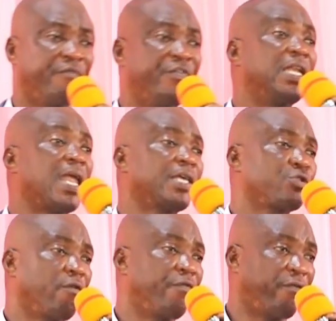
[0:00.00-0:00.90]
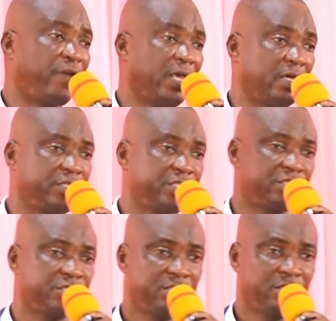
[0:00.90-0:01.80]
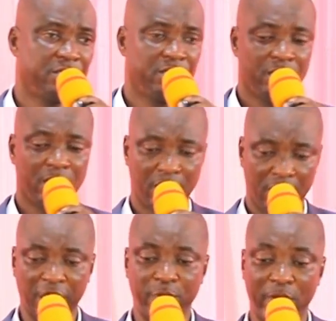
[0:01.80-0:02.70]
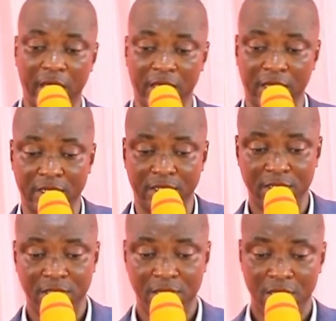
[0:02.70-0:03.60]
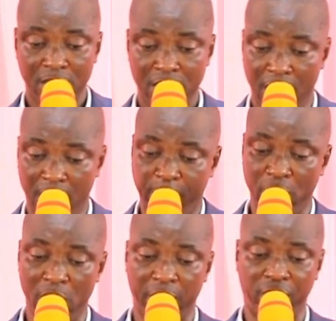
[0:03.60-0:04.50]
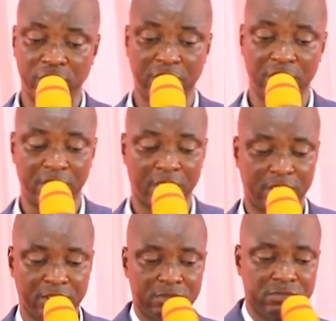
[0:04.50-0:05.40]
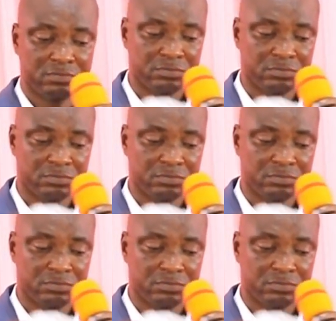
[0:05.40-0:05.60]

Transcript: of the lust of the flesh. Amen. Clap your hand for Jesus.